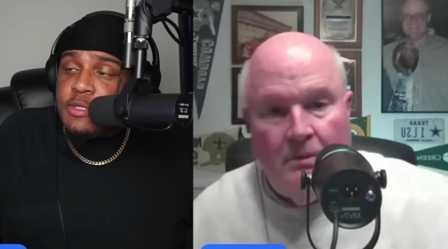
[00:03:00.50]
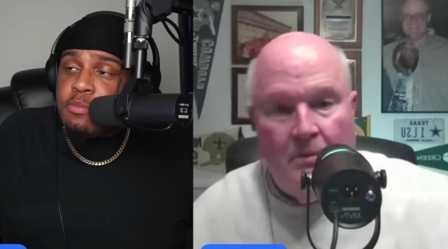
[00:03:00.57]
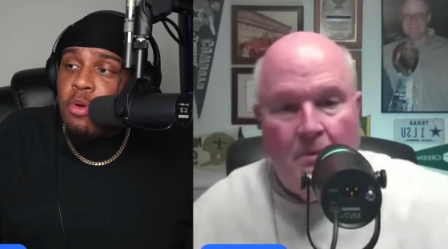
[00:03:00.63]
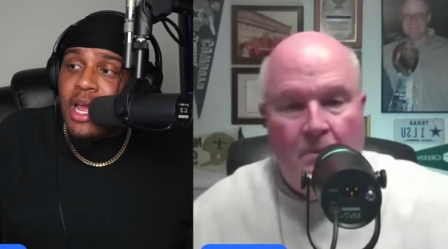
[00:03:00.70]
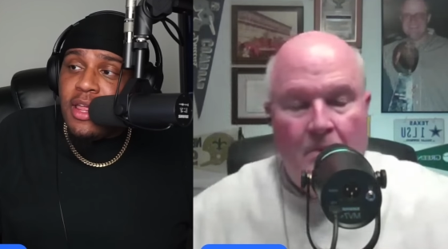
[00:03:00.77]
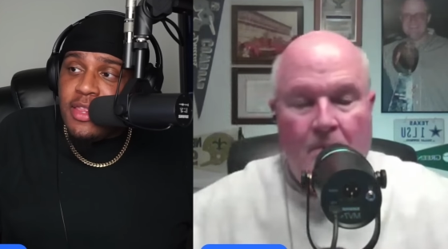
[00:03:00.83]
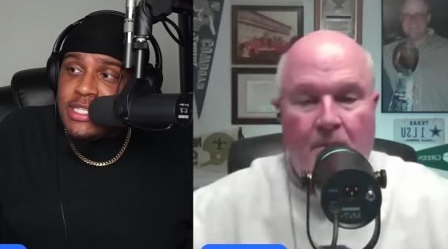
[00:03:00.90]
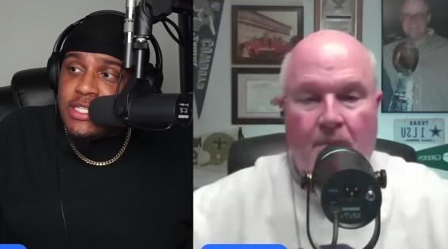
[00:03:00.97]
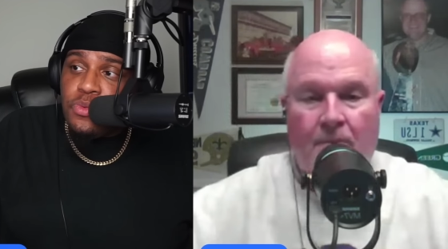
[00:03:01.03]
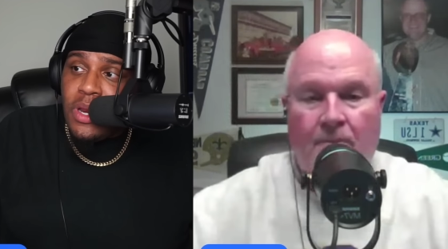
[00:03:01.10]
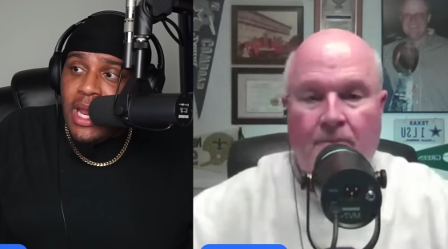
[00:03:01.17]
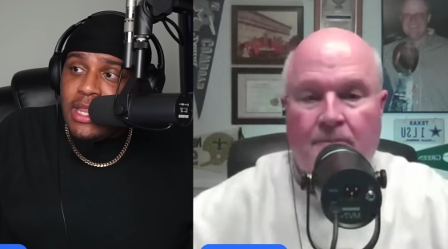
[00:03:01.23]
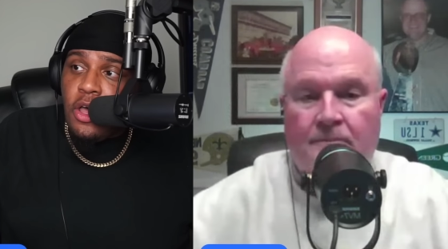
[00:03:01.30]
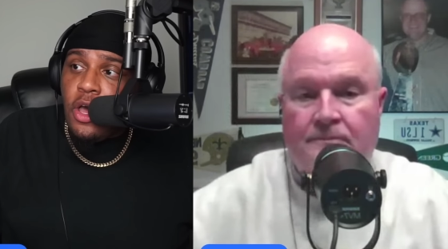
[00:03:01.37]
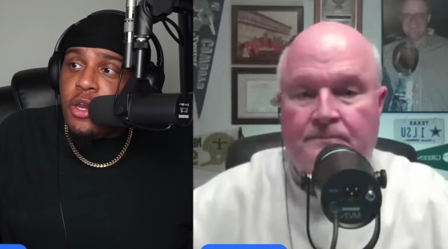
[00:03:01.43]
Speaker 1: Brian. This is
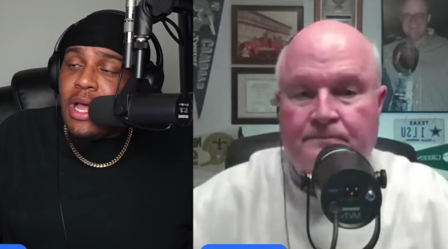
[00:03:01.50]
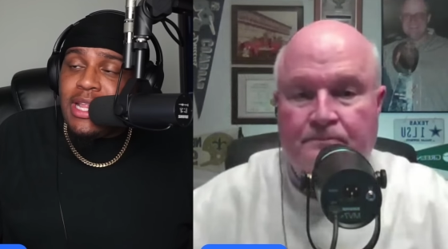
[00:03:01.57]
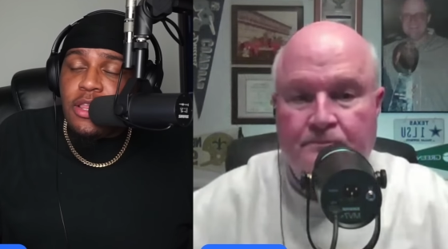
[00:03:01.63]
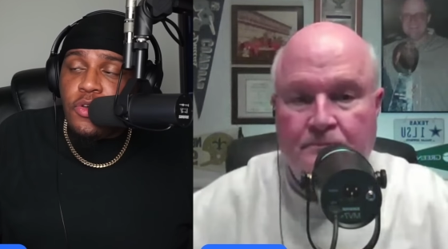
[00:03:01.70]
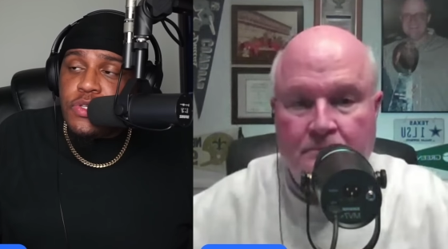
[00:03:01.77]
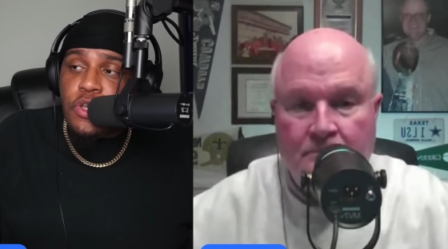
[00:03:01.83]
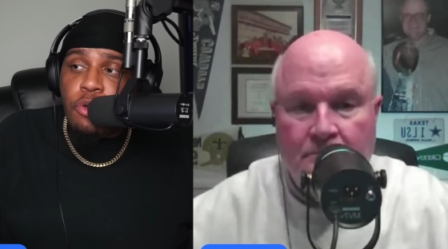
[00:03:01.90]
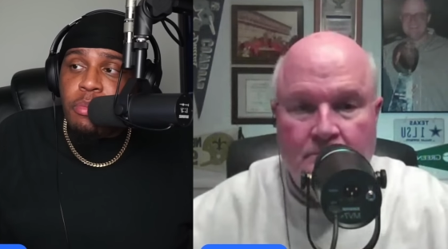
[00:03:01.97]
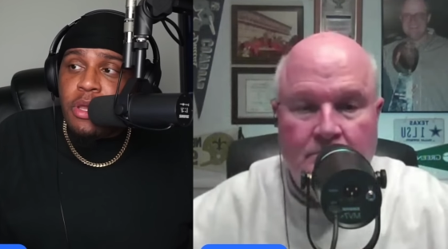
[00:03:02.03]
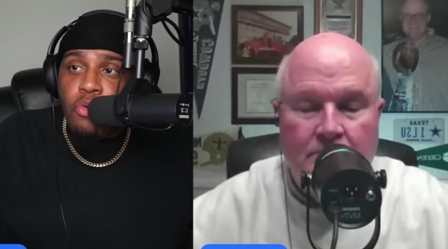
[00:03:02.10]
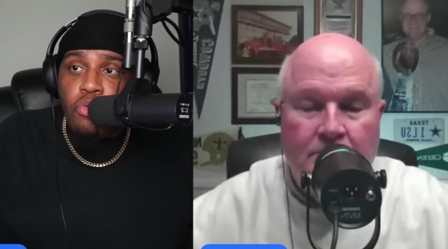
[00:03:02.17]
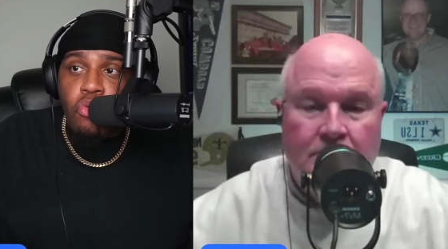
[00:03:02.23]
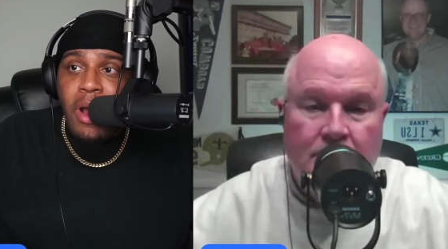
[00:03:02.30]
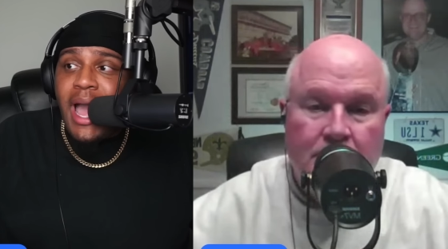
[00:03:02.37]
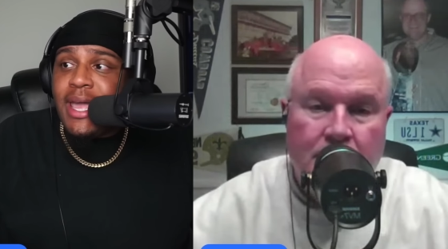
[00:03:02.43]
what I thought. I thought it was going to be a
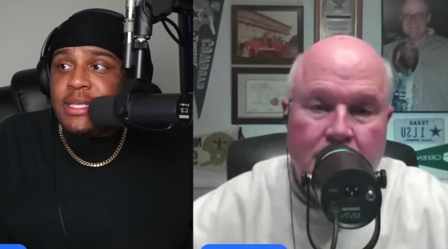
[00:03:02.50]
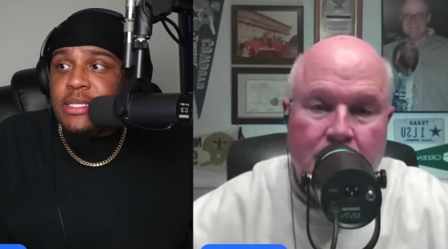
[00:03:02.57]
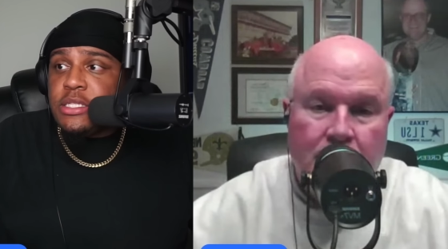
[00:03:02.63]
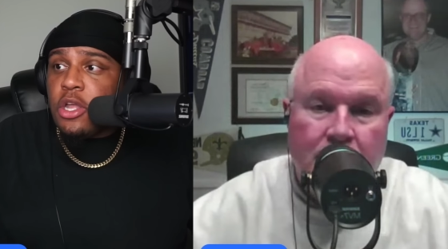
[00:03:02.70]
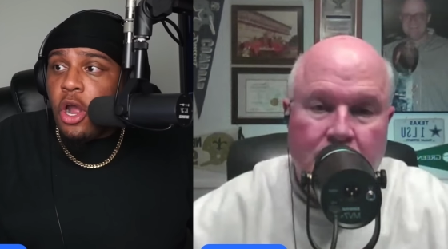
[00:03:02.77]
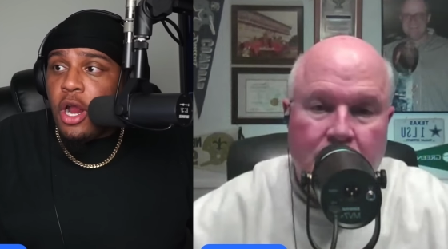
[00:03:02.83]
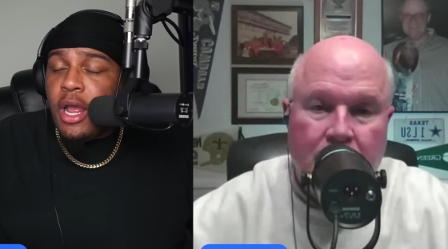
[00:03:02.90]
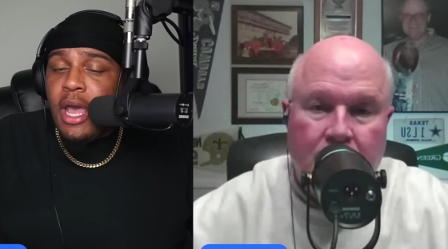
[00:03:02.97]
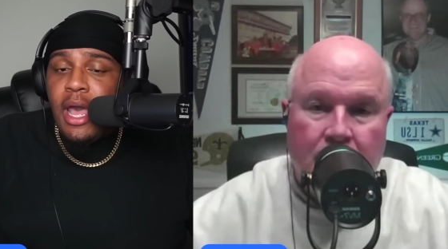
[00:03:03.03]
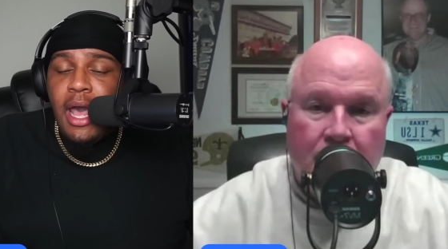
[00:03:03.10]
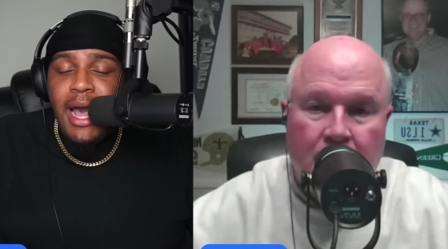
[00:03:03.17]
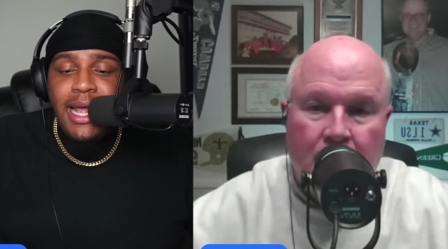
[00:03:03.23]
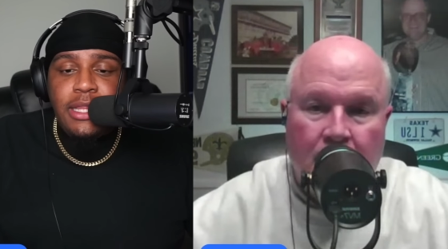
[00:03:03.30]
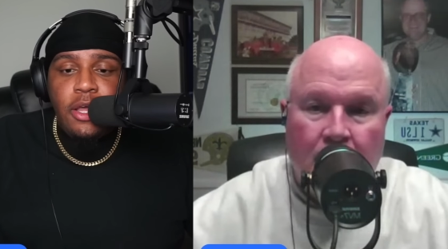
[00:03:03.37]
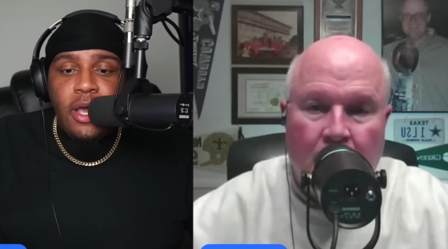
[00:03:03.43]
rocky start.
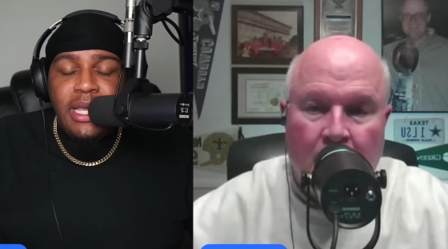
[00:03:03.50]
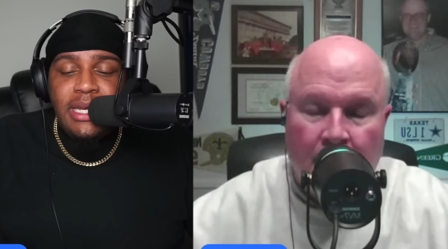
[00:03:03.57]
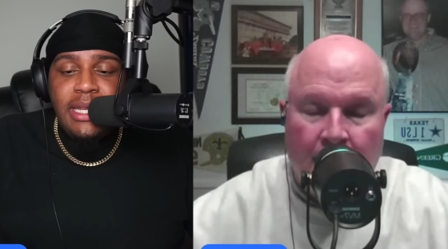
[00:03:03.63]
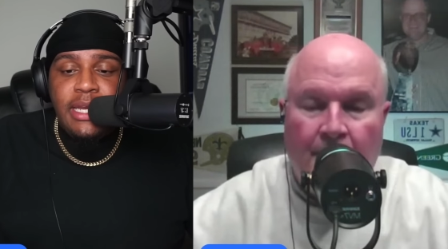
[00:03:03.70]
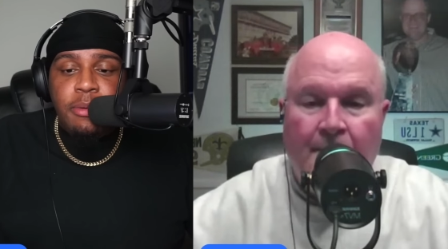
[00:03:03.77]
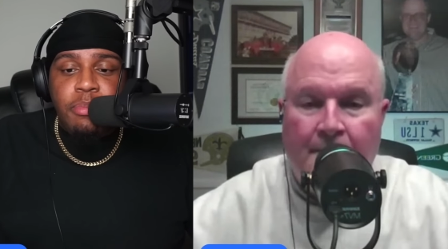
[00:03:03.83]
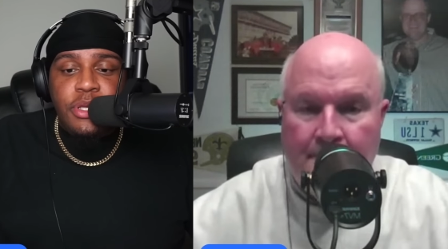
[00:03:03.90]
I thought he needed to be